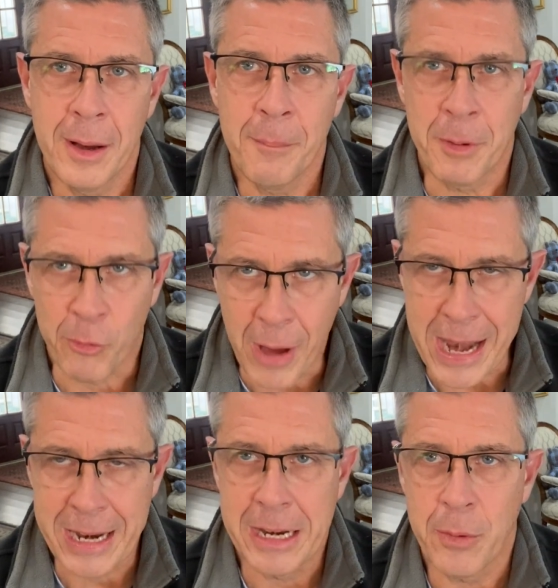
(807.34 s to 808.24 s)
but
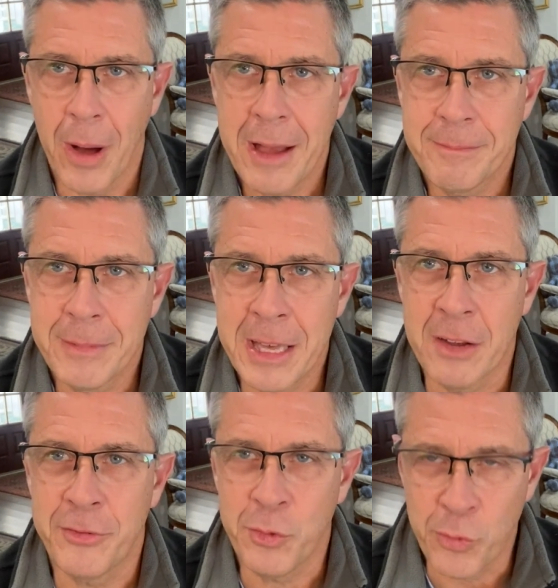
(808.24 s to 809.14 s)
write it anyway. And
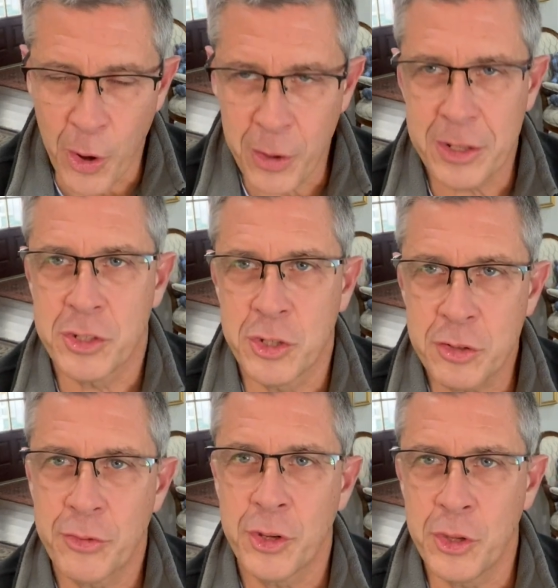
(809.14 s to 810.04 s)
if you wrote it
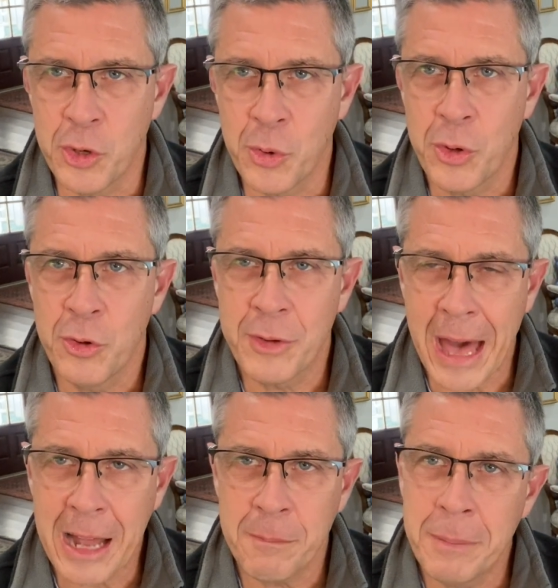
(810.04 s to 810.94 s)
just for you, you've
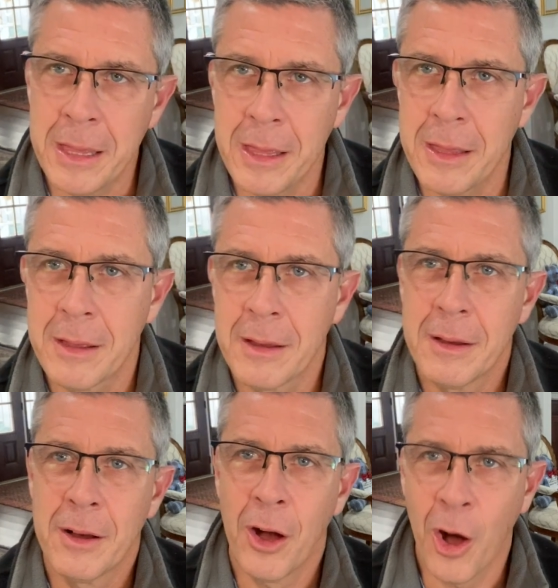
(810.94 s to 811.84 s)
got to be
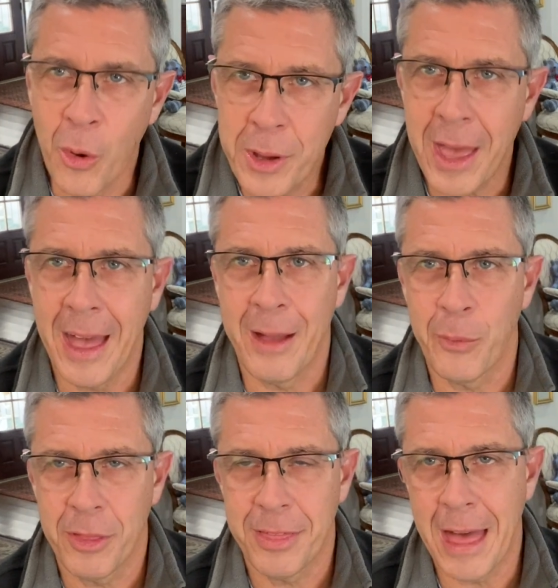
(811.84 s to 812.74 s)
okay
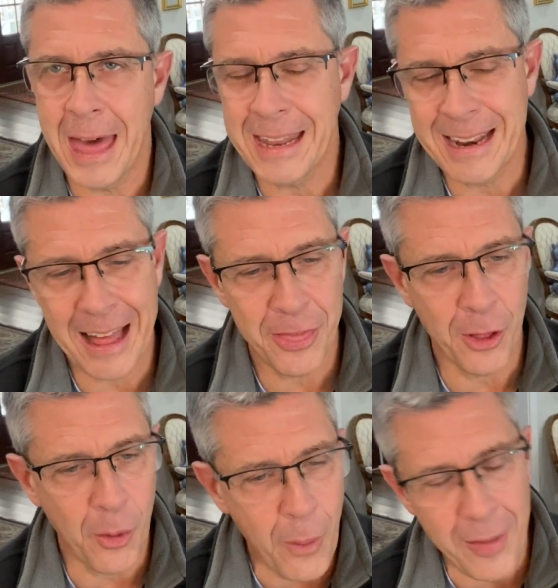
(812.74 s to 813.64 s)
with that. And I
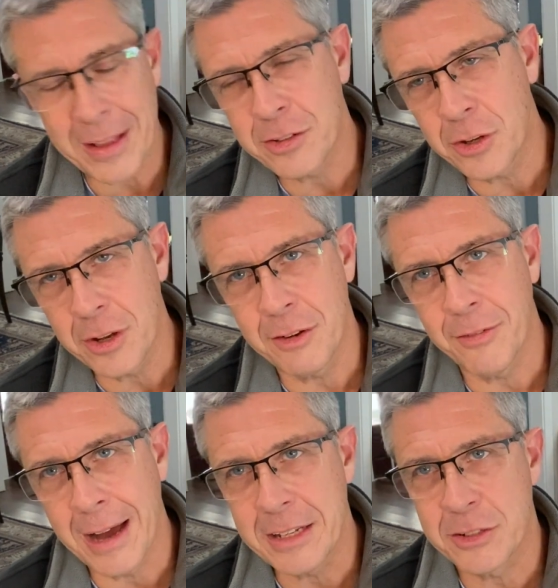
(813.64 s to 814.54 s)
thought, wow, that's good
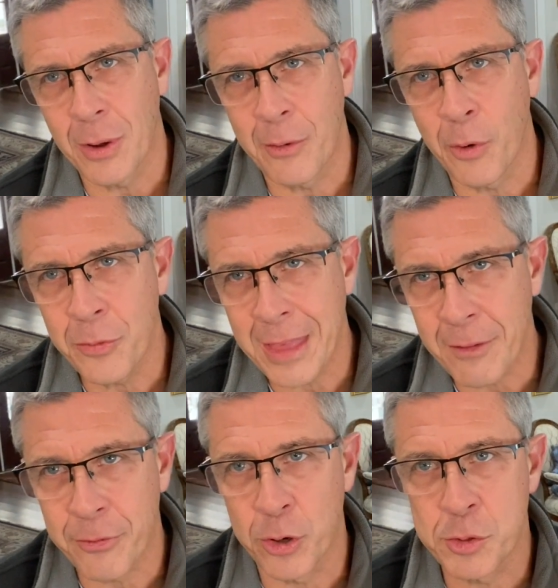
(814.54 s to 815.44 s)
advice. So I wrote
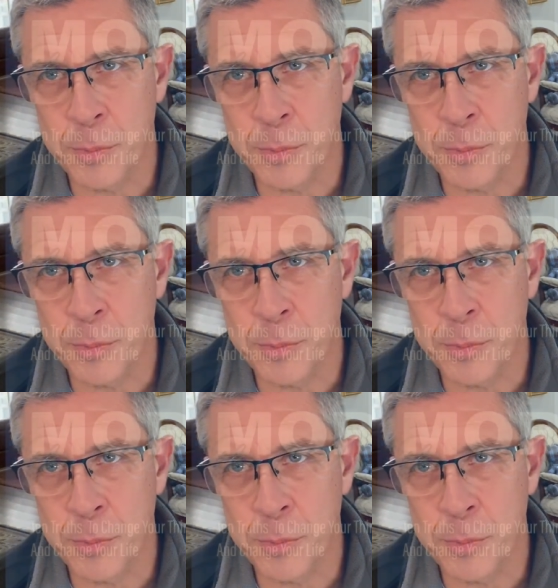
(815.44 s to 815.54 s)
that first